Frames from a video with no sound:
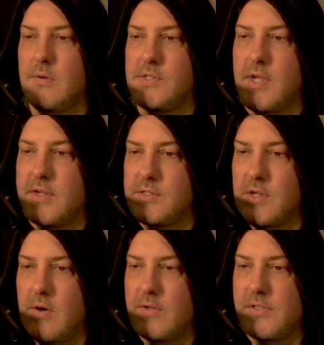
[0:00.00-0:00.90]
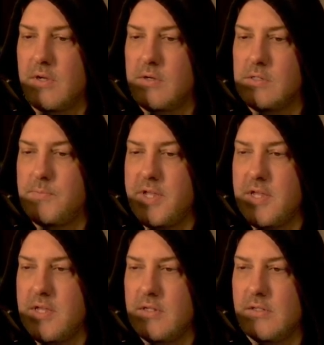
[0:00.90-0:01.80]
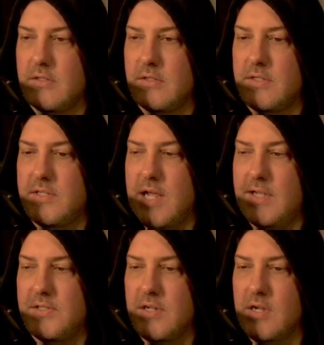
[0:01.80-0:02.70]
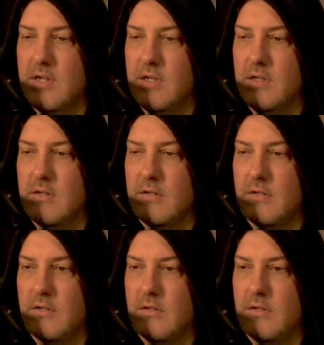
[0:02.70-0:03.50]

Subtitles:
It was like, so and so's been assassinated.